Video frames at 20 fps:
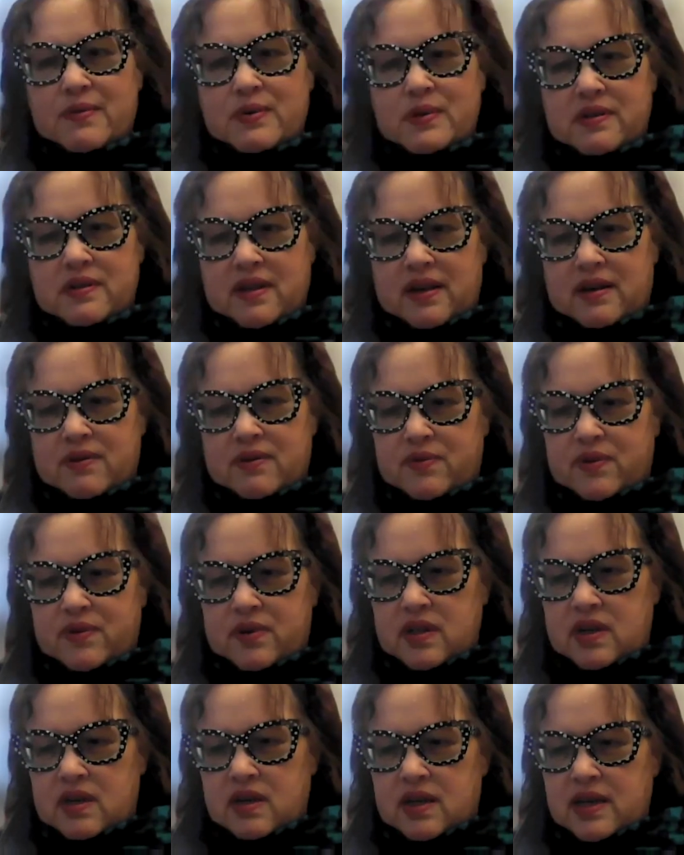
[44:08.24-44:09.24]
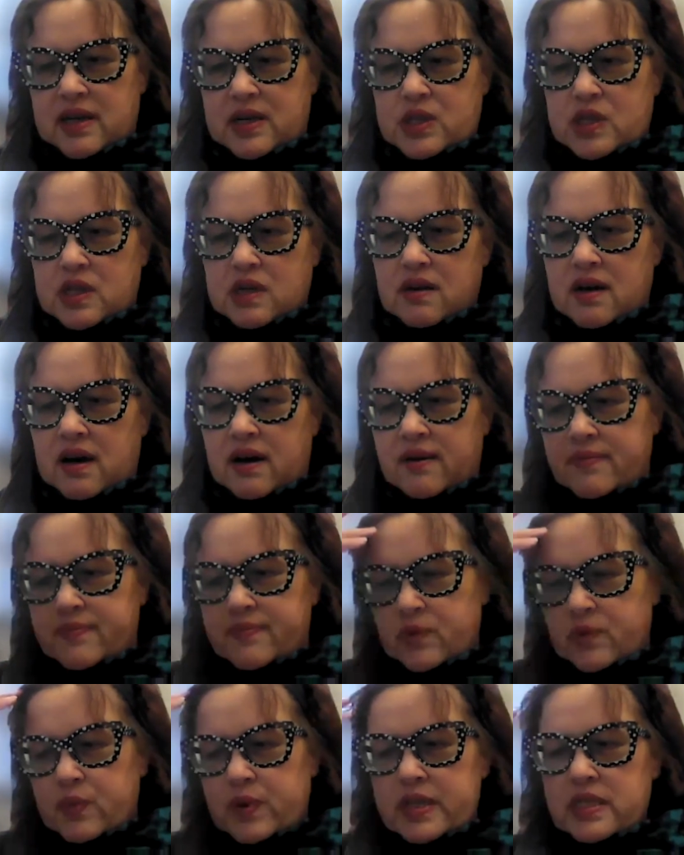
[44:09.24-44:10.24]
was like a really engaging
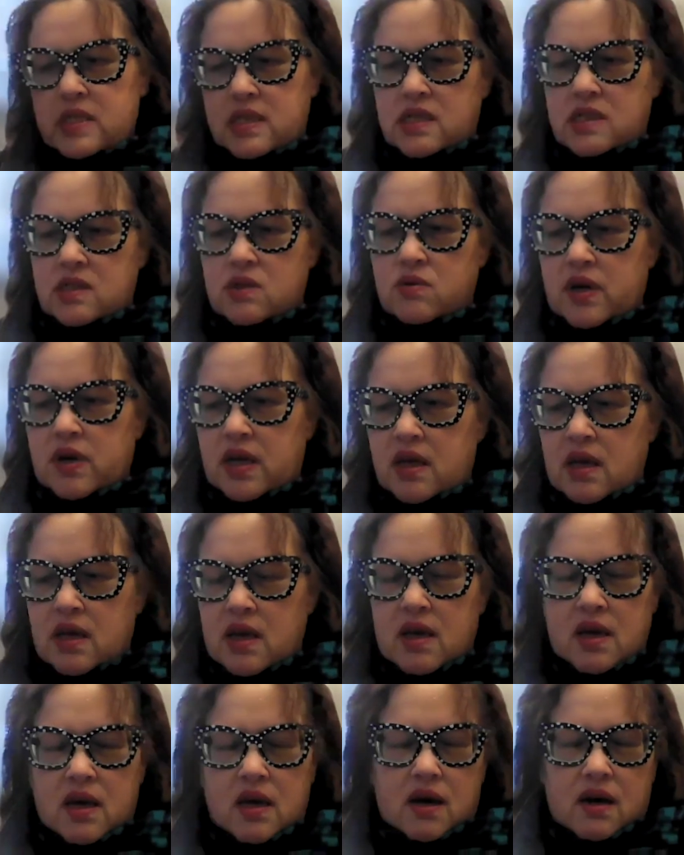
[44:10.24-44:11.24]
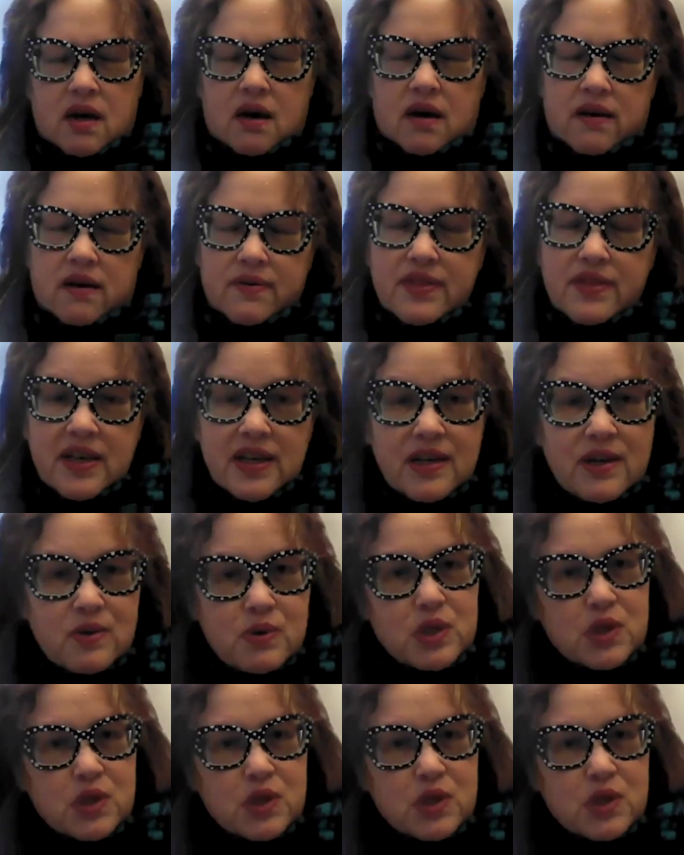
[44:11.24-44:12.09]
way to do it. Thank you so